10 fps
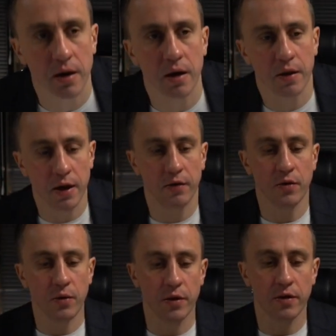that
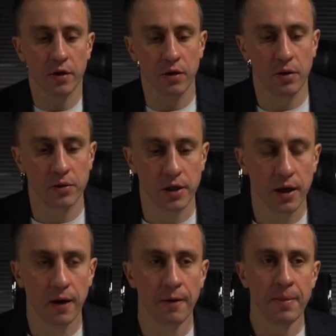use the technology.
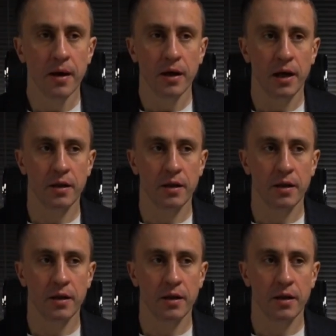And in